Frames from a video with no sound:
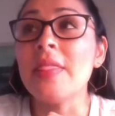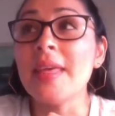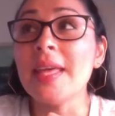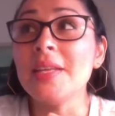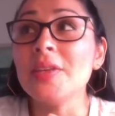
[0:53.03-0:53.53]

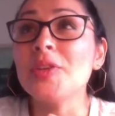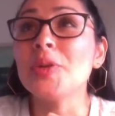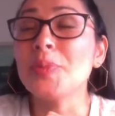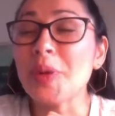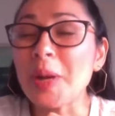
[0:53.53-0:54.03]
then
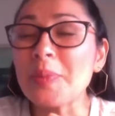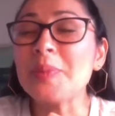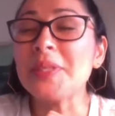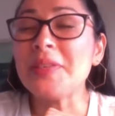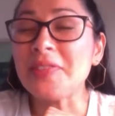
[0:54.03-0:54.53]
you're
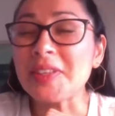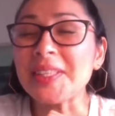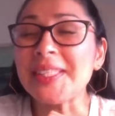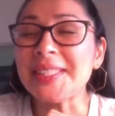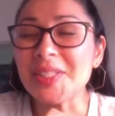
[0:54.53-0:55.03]
probably
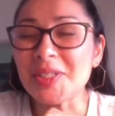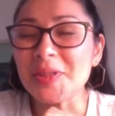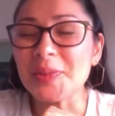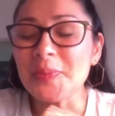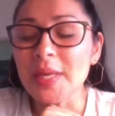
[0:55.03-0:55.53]
feeling it
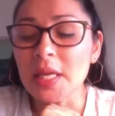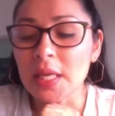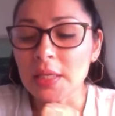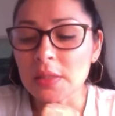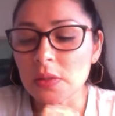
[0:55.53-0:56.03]
too.
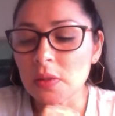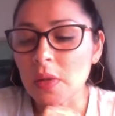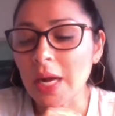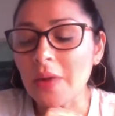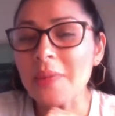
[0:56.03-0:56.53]
And so,
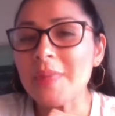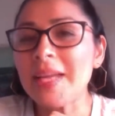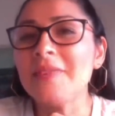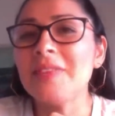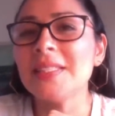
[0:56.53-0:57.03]
how it
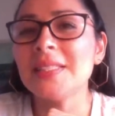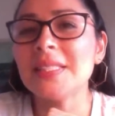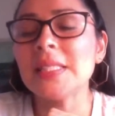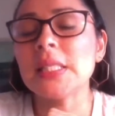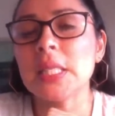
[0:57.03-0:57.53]
manifests
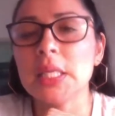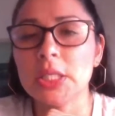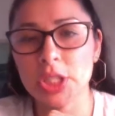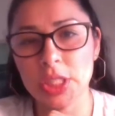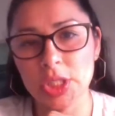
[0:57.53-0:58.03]
is
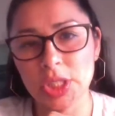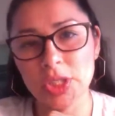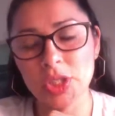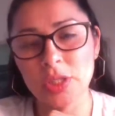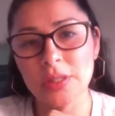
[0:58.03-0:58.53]
sluggish
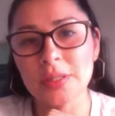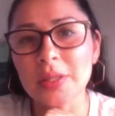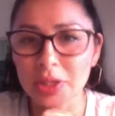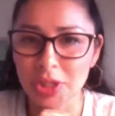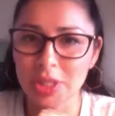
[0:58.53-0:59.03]
digestion,
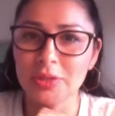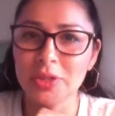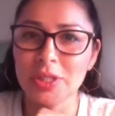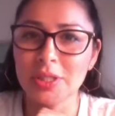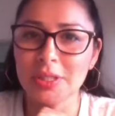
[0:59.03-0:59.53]
sluggish
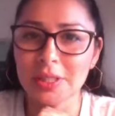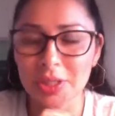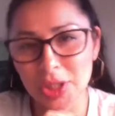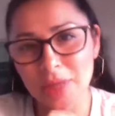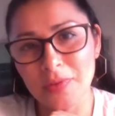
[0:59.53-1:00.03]
energy,
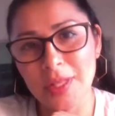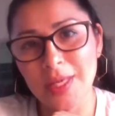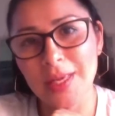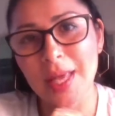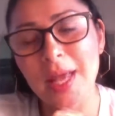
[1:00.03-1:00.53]
sluggish
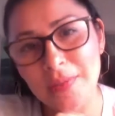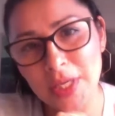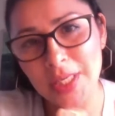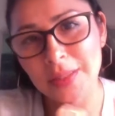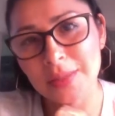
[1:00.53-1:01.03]
everything,
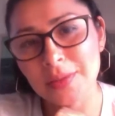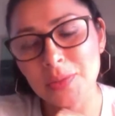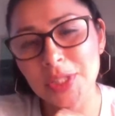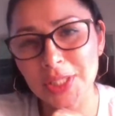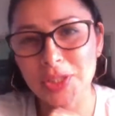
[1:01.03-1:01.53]
heaviness,
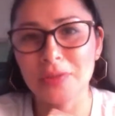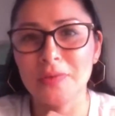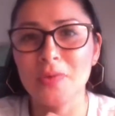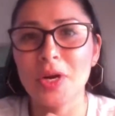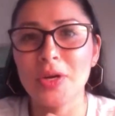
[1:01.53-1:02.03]
retention
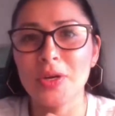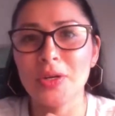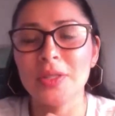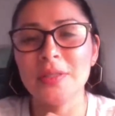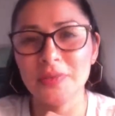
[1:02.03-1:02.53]
of
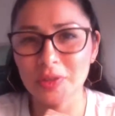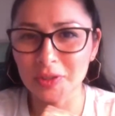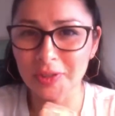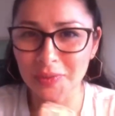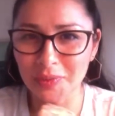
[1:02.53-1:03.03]
water,
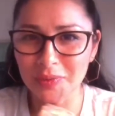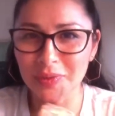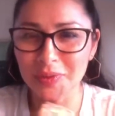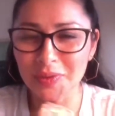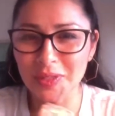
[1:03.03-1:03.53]
difficulty
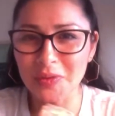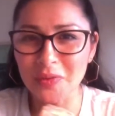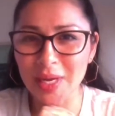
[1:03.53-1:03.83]
losing